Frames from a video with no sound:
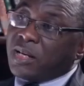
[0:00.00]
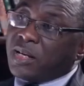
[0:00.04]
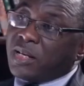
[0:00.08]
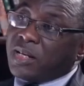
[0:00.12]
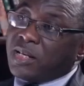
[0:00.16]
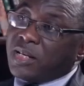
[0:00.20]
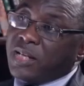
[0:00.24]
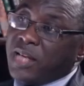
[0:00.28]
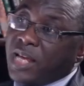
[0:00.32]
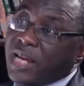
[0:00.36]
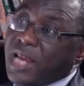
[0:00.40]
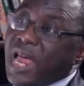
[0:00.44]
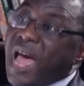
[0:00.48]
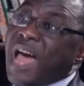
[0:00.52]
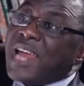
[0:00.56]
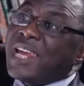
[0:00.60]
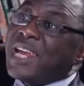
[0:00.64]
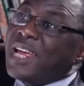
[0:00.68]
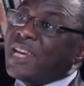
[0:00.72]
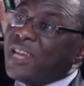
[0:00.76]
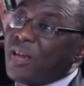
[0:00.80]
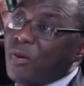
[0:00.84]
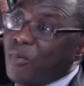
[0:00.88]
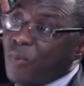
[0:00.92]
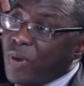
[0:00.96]
Then
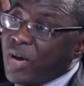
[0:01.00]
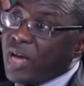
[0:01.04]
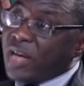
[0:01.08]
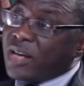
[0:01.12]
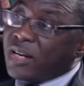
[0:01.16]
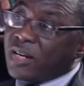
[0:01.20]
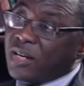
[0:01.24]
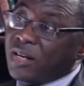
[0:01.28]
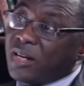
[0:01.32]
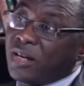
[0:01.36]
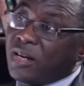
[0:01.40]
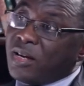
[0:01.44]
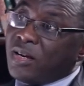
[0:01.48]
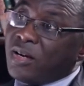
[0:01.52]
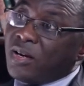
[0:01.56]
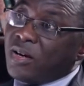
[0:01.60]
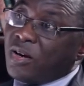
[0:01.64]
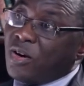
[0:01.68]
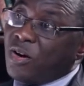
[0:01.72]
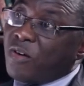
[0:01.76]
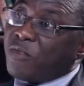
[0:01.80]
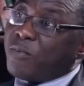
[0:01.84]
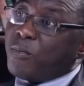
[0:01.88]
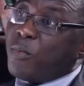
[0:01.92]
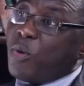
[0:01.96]
another one
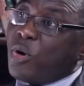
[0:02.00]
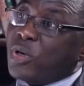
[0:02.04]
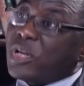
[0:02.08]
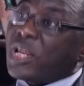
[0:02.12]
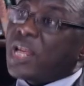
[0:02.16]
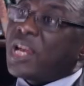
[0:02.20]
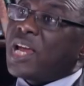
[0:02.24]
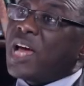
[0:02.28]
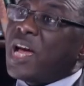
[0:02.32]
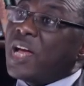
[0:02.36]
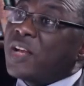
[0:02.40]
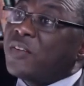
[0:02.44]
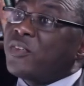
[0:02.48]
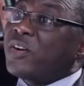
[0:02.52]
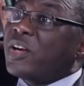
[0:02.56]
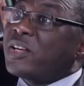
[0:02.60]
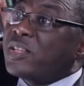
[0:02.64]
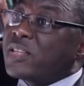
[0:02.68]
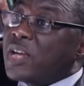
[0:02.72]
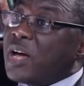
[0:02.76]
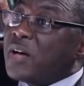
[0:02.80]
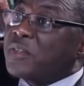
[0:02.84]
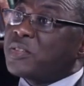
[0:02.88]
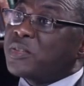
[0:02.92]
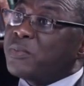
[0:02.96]
of more than
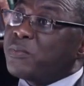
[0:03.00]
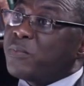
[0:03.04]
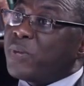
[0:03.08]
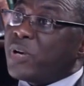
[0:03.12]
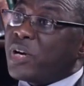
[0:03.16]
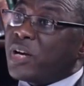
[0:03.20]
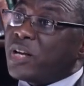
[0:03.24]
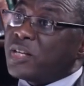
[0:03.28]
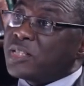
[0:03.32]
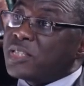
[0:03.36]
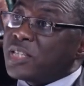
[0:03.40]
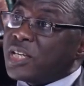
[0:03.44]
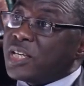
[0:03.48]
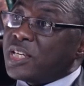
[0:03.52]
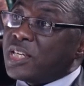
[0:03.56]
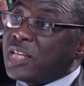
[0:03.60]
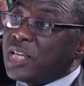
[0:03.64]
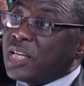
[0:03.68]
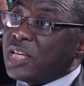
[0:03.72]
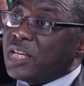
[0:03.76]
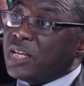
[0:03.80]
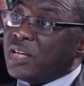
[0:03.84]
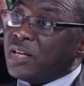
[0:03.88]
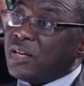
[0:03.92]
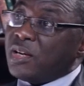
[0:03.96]
100,000 barrels a
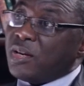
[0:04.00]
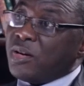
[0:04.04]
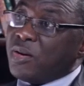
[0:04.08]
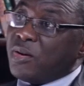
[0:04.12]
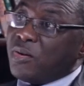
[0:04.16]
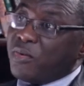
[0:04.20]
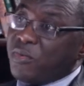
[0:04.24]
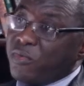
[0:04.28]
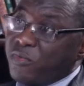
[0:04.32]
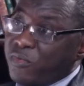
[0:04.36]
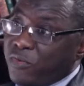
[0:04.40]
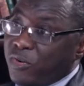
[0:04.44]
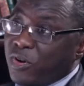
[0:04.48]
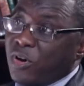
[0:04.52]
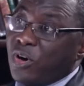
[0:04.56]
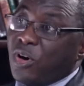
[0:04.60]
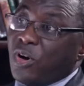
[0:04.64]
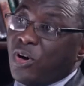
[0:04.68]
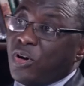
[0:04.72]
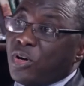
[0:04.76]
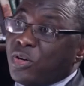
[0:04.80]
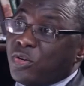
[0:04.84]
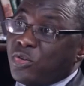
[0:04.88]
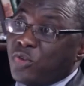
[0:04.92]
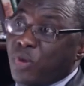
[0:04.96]
day
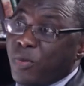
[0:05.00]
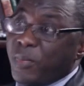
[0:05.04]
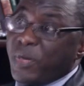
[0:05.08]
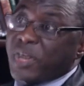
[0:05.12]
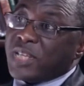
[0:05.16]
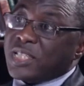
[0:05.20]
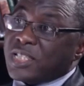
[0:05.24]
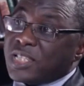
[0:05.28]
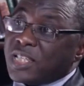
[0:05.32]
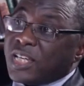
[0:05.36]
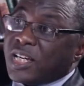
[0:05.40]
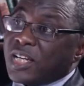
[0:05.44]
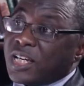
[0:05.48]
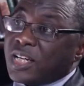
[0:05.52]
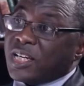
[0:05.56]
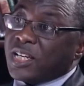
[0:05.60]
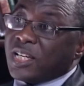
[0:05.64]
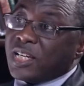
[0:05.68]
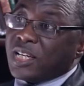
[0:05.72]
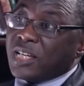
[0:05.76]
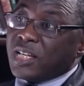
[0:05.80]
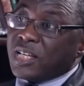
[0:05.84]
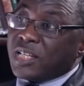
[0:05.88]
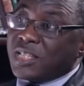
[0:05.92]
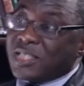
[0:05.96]
for domestic
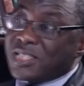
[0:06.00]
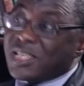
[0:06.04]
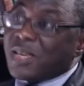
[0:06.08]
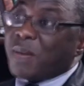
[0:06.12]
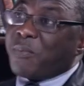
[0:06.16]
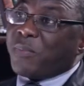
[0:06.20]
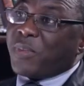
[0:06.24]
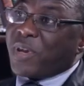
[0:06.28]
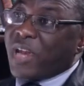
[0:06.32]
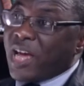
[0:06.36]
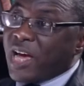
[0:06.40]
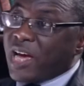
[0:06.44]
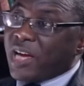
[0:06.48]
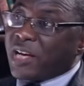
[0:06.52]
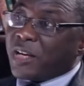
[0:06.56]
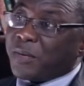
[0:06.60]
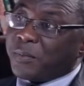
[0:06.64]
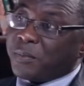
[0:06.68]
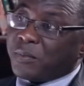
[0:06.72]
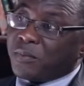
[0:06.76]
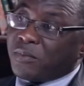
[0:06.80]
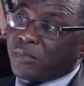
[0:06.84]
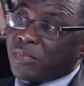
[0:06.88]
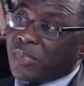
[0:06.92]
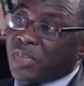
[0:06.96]
supply,
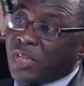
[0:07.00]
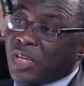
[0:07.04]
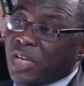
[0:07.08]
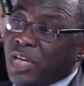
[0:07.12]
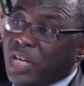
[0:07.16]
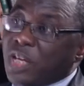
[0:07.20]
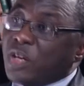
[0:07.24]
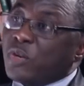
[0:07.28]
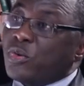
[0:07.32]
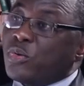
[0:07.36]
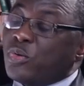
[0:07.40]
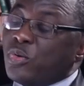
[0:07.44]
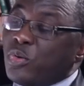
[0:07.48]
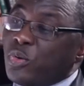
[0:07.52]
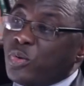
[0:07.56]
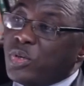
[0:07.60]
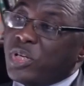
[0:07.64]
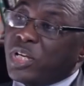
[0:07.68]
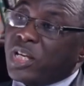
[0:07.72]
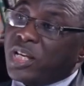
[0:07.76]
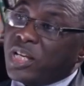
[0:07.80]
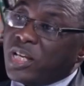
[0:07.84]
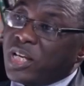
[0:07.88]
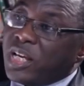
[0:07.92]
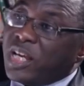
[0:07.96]

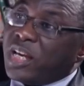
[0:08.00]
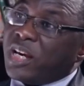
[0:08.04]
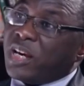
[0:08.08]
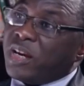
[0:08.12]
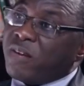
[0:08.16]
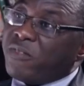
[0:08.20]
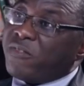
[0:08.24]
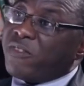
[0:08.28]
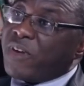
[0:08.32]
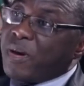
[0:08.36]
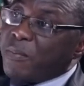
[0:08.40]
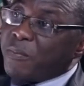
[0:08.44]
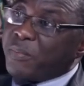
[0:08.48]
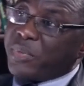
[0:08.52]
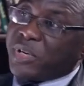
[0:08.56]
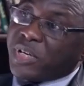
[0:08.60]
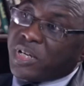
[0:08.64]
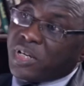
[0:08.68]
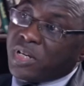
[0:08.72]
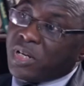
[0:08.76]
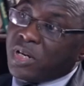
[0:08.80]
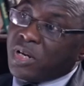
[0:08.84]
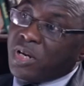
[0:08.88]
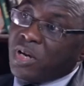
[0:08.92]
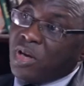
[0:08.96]
including a
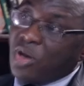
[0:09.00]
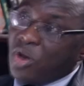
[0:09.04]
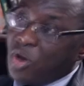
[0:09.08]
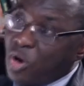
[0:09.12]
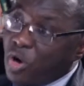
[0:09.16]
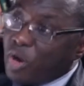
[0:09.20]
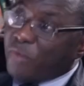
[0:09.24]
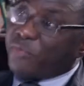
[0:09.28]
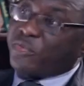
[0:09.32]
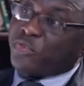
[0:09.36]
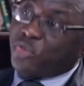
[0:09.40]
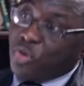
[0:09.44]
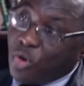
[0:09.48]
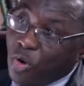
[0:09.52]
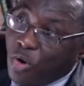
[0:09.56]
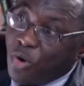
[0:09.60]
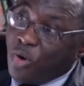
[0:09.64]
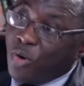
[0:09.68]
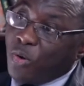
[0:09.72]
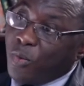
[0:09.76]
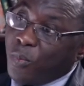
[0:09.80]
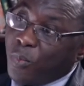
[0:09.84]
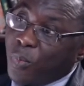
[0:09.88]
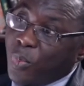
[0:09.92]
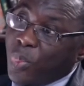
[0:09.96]
revamping of TOR.
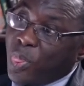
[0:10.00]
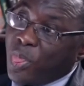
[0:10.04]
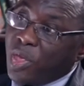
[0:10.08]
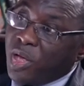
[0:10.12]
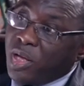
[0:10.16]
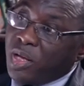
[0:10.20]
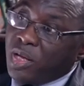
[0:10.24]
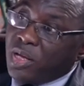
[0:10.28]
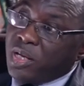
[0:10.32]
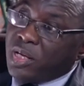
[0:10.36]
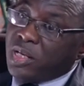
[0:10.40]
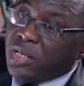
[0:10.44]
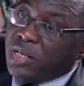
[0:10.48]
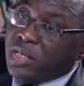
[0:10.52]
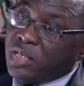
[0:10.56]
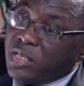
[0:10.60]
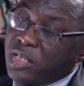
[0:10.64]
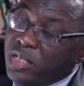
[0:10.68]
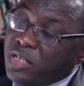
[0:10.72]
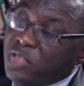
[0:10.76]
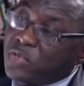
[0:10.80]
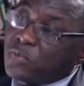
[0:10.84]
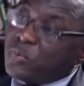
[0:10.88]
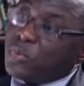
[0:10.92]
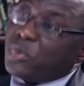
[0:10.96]

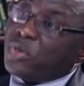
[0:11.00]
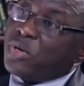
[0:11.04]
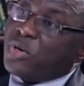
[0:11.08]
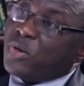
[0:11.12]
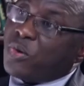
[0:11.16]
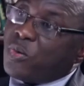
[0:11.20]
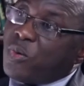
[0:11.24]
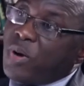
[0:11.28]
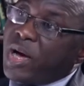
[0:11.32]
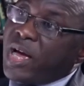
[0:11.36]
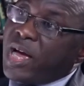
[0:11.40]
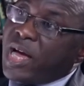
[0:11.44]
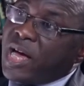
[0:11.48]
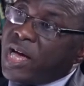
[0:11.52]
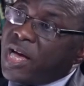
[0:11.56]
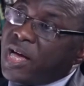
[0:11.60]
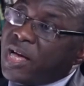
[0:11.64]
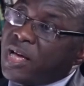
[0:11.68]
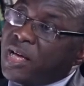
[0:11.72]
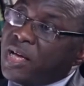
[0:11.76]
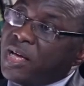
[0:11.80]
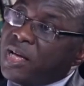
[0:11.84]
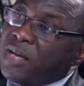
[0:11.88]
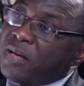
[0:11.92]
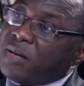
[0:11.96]
This will require
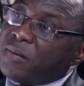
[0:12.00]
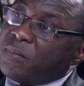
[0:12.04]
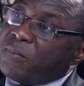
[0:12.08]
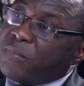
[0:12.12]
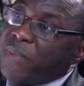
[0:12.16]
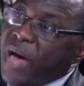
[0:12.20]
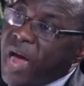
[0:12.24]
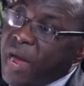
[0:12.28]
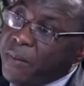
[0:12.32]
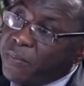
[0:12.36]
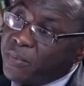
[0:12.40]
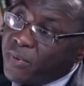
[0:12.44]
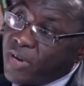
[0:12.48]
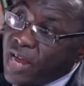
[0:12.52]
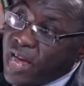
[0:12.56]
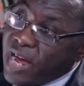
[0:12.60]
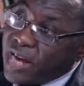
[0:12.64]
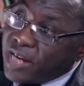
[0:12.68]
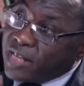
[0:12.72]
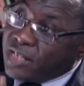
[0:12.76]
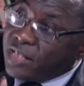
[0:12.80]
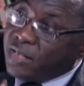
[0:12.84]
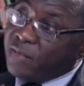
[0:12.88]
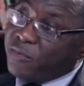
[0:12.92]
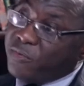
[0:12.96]

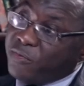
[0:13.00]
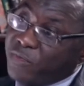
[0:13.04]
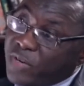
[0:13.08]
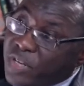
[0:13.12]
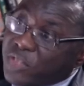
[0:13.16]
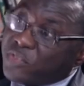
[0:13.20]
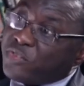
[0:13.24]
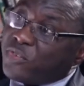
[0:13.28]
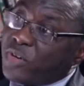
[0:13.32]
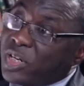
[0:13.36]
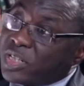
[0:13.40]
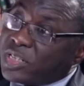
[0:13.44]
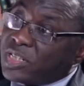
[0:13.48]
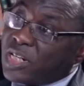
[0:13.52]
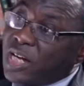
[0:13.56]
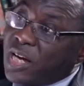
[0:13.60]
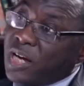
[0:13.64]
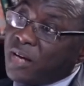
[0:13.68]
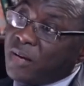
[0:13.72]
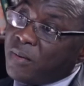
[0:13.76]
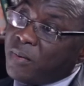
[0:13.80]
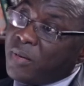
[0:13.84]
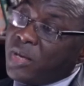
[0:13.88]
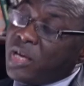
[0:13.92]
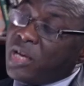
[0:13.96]
pipeline infrastructure.
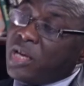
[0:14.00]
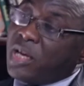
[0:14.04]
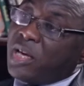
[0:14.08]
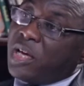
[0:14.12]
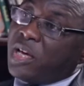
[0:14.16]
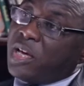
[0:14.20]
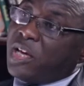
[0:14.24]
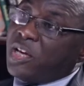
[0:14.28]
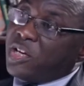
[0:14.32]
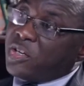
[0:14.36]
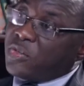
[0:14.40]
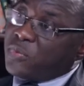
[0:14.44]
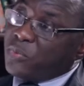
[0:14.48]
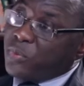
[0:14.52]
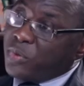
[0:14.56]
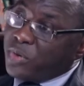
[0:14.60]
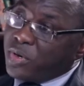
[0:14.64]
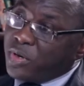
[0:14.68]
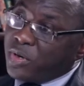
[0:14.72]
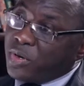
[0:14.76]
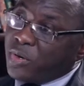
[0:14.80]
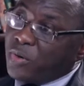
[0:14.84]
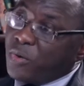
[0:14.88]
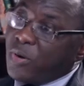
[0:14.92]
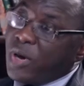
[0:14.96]
It will
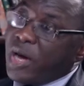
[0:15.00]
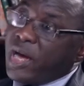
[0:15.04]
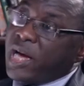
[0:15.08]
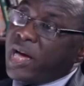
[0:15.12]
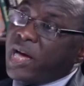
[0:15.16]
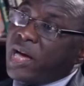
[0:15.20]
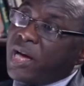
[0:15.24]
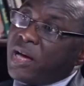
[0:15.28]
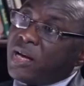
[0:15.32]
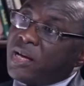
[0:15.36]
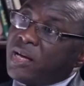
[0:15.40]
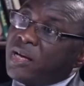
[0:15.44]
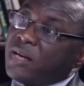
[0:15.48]
require